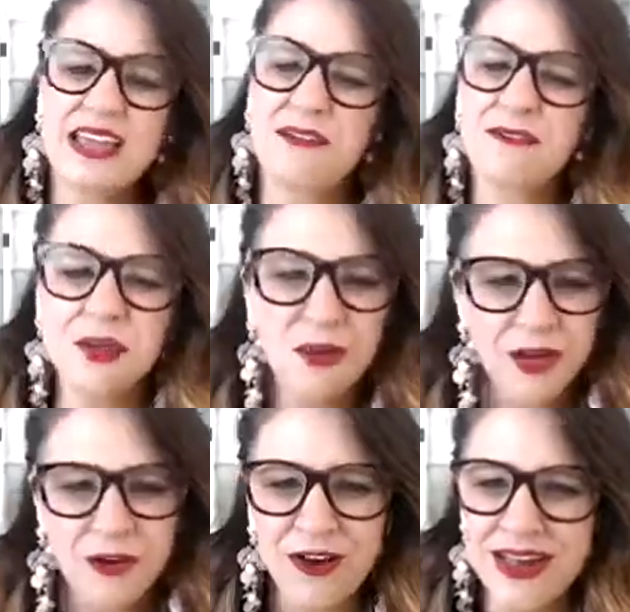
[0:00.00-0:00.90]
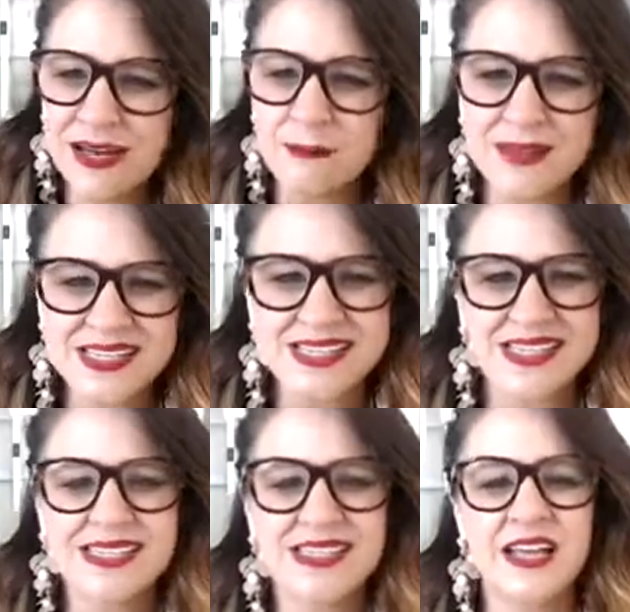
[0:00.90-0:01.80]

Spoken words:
If you want to create a business